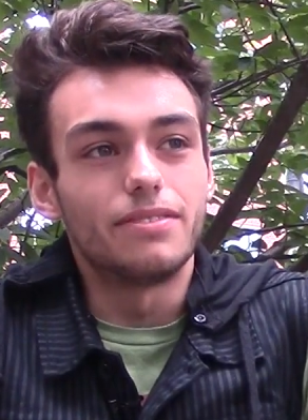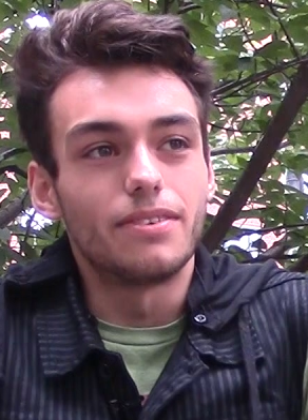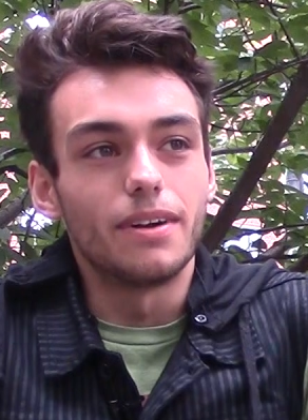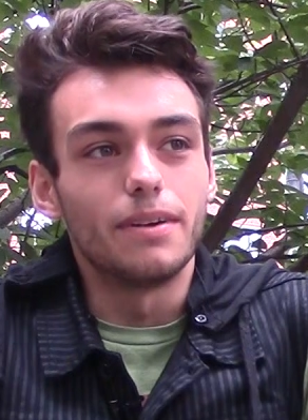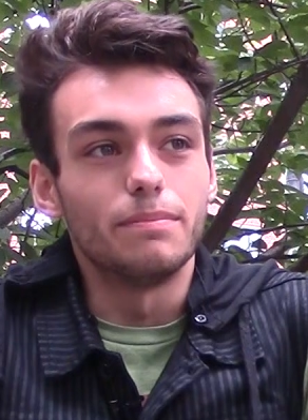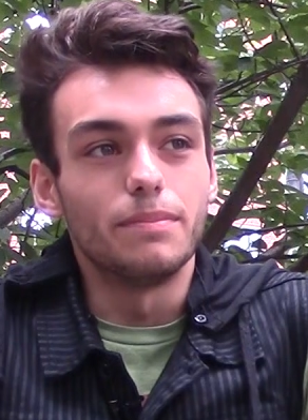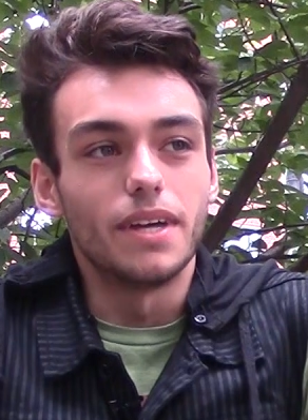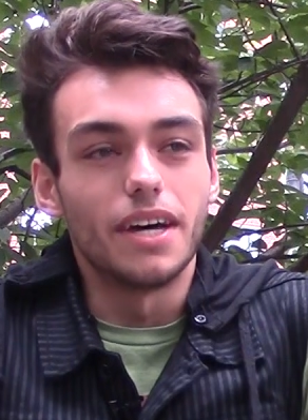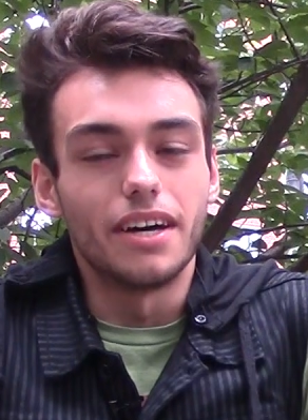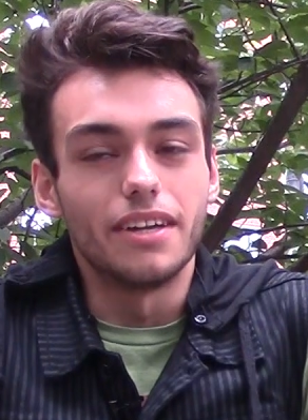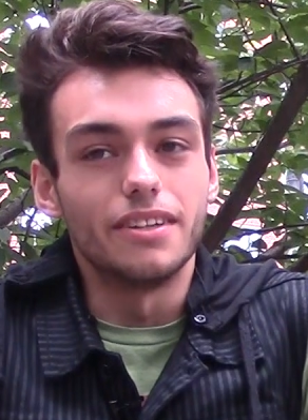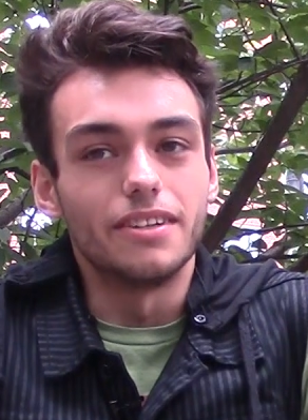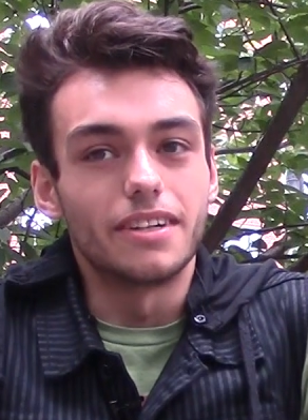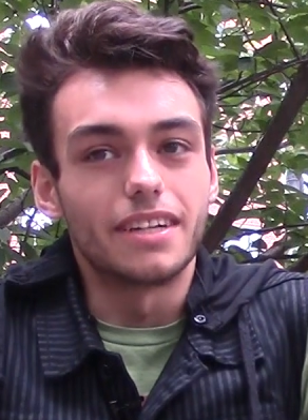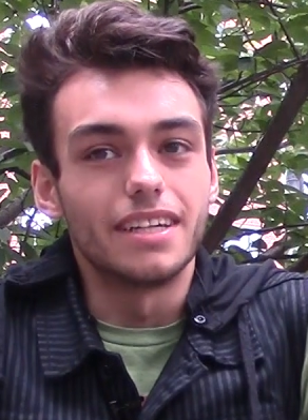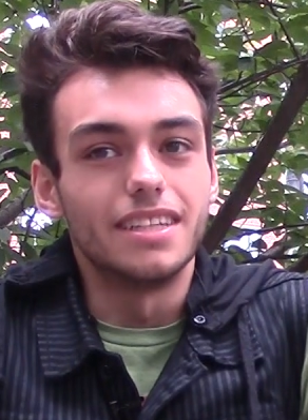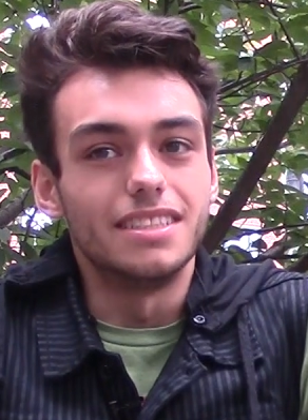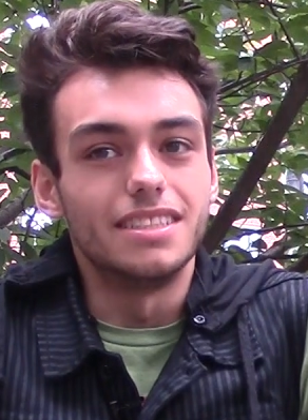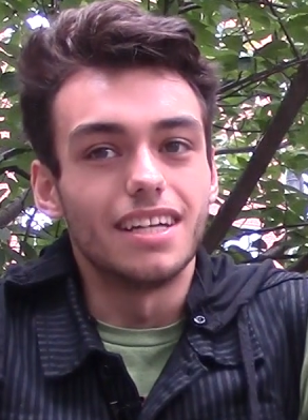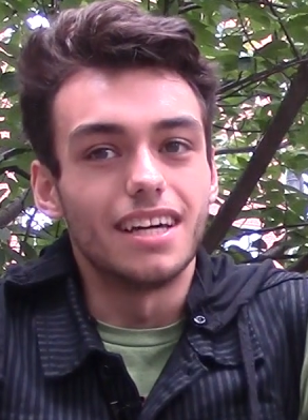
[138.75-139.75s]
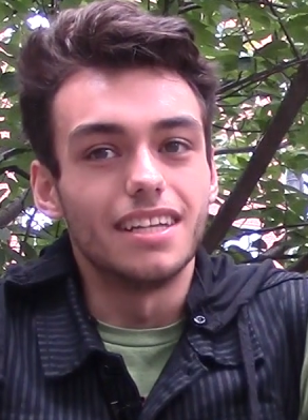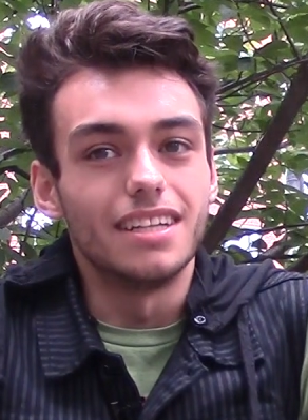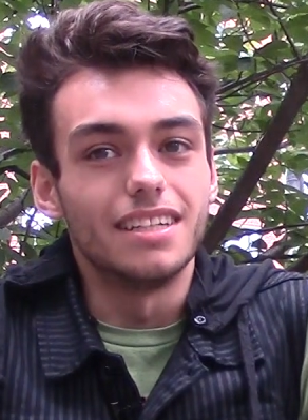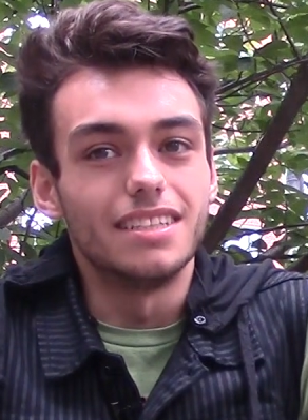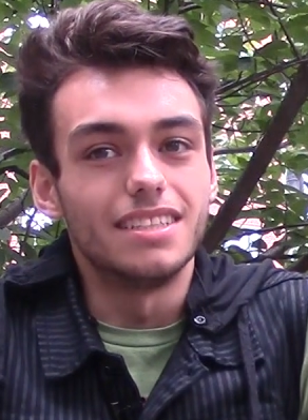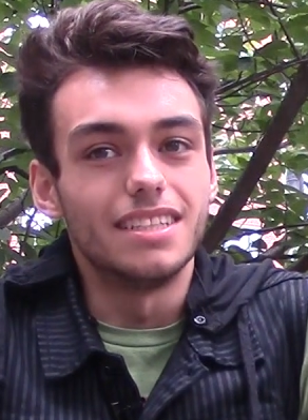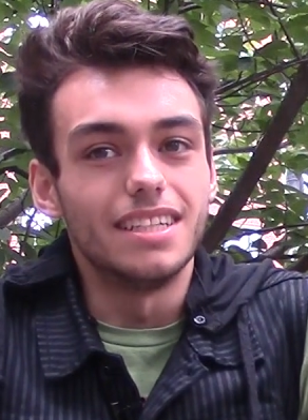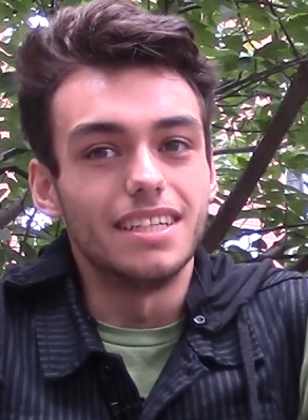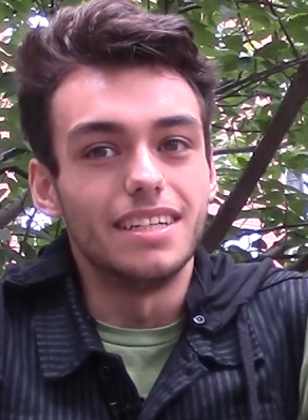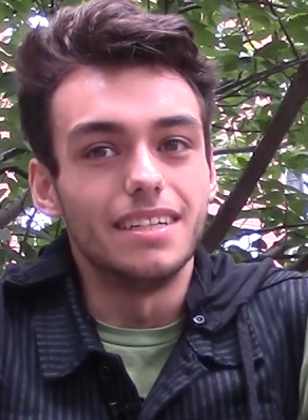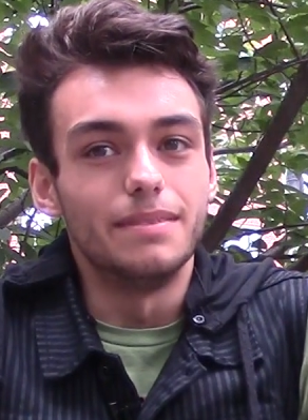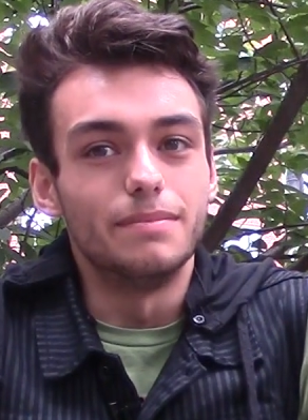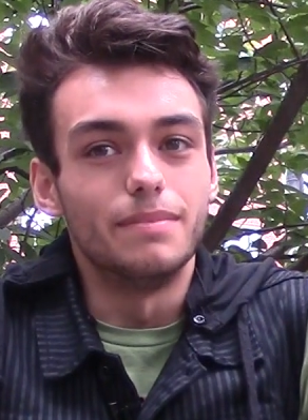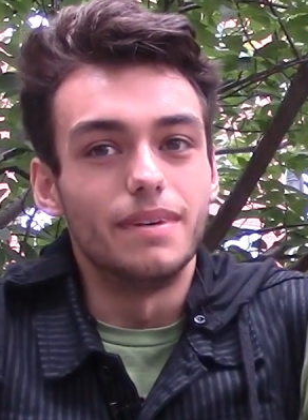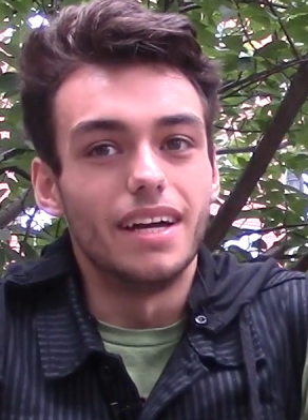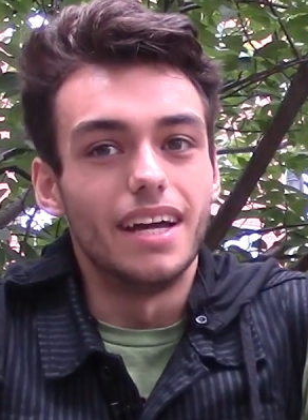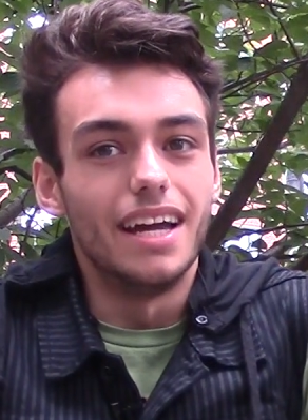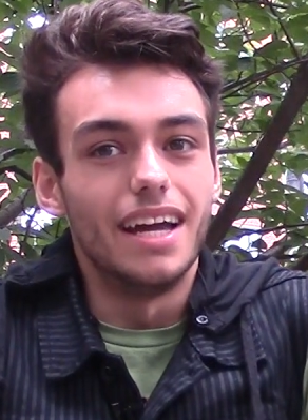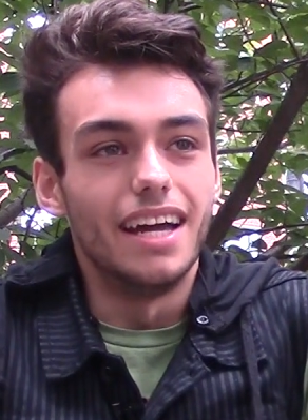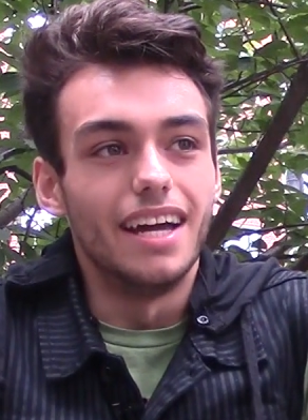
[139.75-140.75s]
from the other kids on the
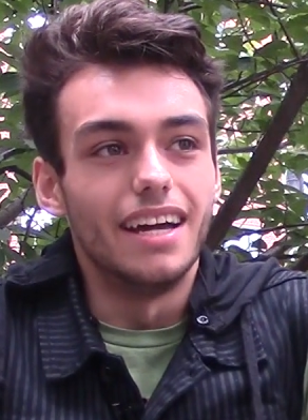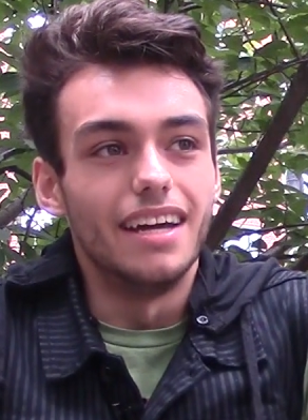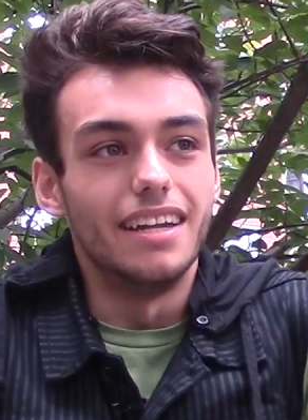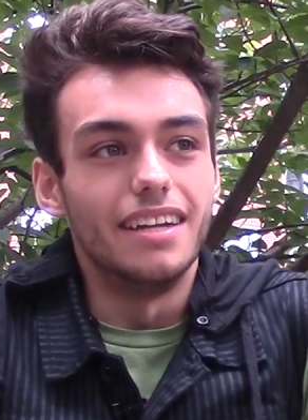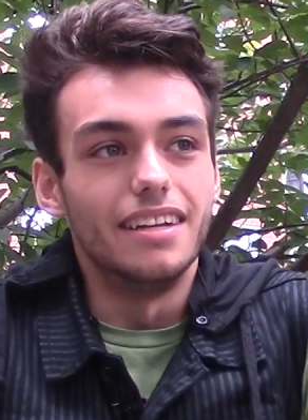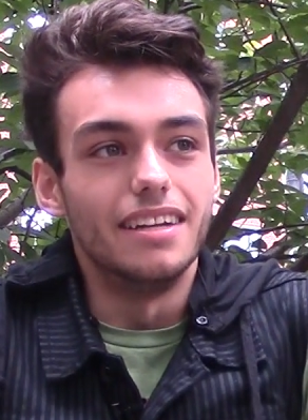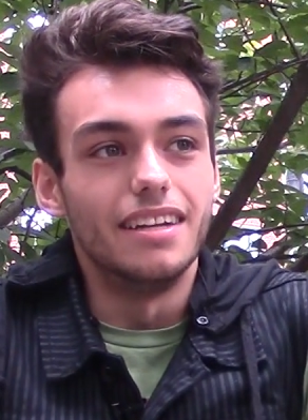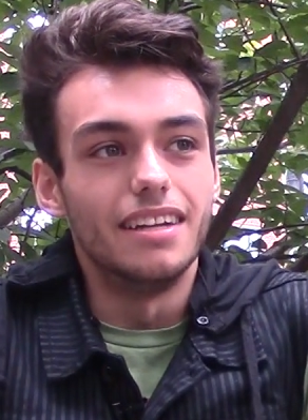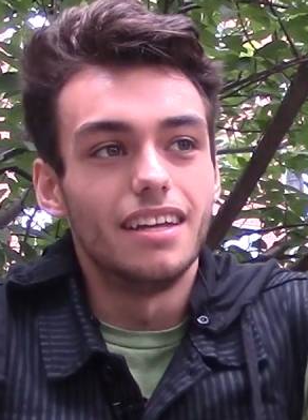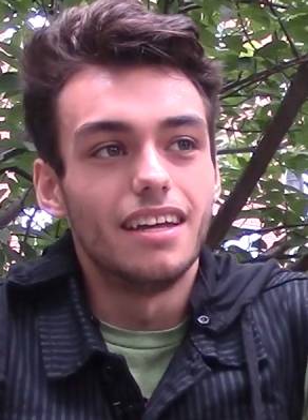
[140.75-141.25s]
team and